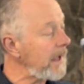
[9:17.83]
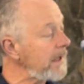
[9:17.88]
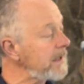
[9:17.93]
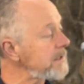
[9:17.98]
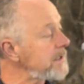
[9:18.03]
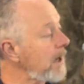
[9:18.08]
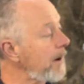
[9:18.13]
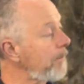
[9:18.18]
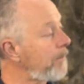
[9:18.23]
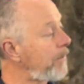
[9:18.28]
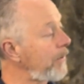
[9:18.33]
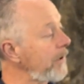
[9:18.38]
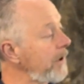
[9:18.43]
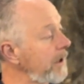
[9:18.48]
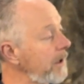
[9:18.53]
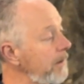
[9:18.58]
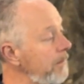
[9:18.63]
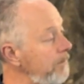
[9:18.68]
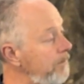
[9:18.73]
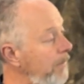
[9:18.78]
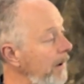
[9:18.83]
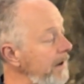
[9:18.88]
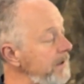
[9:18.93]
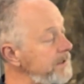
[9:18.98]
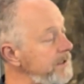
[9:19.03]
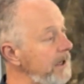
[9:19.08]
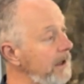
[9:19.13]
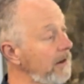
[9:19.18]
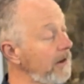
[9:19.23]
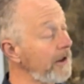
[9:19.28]
ends up being
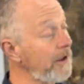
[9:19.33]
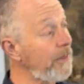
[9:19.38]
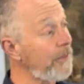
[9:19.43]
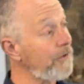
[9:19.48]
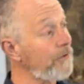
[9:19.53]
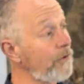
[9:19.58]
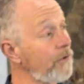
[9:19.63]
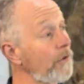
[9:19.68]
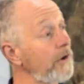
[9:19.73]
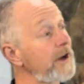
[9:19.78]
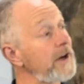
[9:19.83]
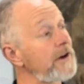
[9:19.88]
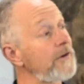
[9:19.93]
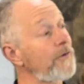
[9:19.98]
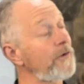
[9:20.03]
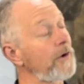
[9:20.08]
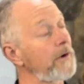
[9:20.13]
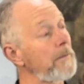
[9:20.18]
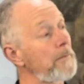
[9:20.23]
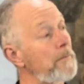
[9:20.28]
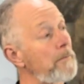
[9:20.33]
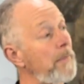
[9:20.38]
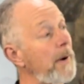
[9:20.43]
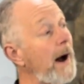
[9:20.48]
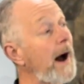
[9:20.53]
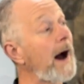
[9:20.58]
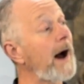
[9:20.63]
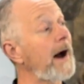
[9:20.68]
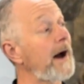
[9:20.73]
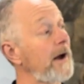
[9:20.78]
basically three different
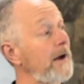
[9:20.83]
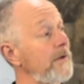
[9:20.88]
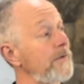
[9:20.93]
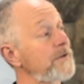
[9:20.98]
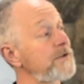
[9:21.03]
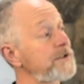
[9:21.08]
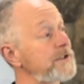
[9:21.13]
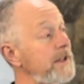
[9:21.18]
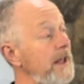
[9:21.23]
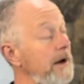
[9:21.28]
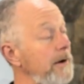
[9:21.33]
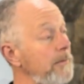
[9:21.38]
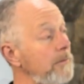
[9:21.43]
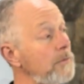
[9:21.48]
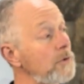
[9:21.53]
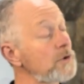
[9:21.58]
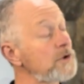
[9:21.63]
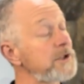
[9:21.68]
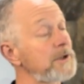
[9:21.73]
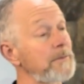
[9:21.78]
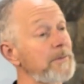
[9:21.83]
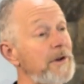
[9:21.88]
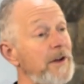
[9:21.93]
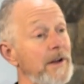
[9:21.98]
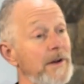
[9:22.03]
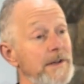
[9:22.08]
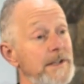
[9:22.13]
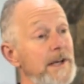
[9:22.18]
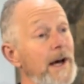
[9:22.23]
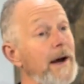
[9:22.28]
paths that a Muslim
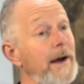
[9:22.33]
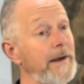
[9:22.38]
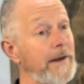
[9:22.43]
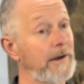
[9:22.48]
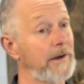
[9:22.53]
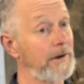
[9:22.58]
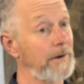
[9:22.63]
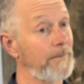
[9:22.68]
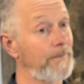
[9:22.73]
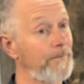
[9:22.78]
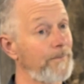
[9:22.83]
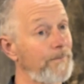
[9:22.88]
can take.